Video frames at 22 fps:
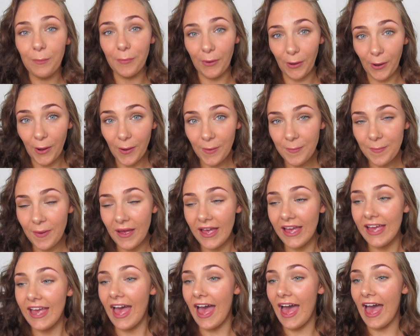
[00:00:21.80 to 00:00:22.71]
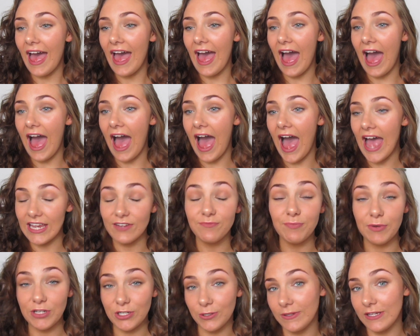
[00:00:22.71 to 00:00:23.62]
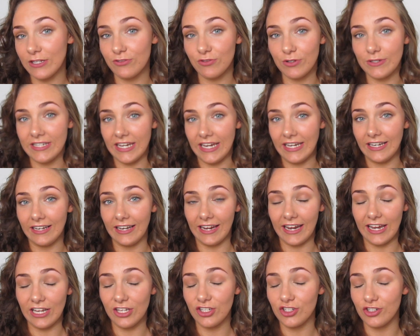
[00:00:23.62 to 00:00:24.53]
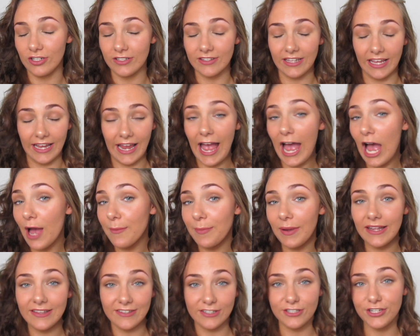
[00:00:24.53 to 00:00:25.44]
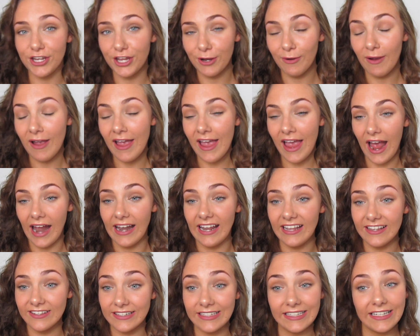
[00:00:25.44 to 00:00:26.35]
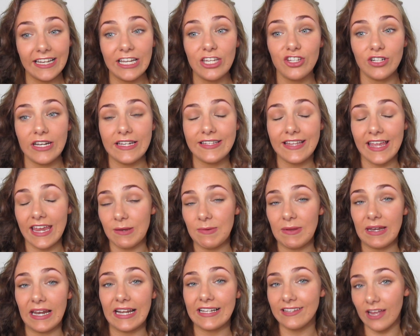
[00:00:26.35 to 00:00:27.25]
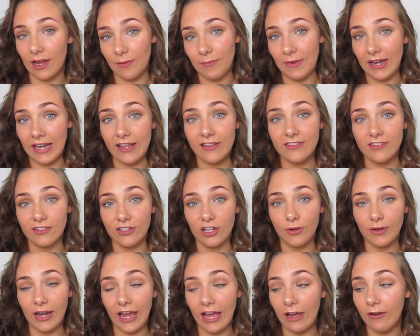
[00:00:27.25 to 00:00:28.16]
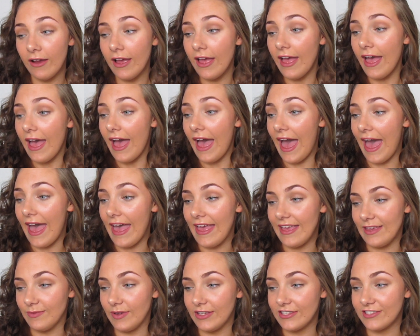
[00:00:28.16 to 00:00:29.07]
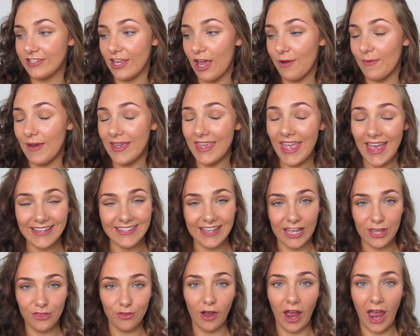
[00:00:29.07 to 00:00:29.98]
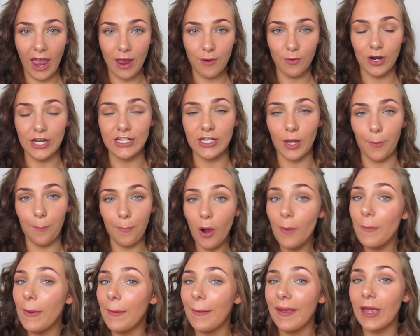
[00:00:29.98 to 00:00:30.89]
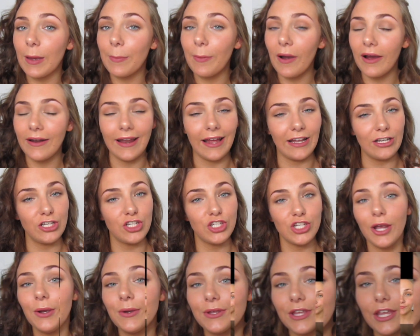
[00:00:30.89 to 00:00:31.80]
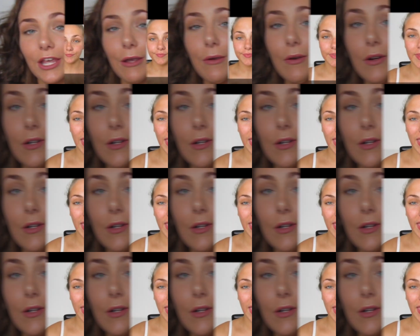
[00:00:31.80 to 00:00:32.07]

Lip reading: up, I have been doing this routine. Like, it's just like habit to do, and it's literally taking me like 10 minutes to do now. So yes, I thought I would put my makeup on and show you.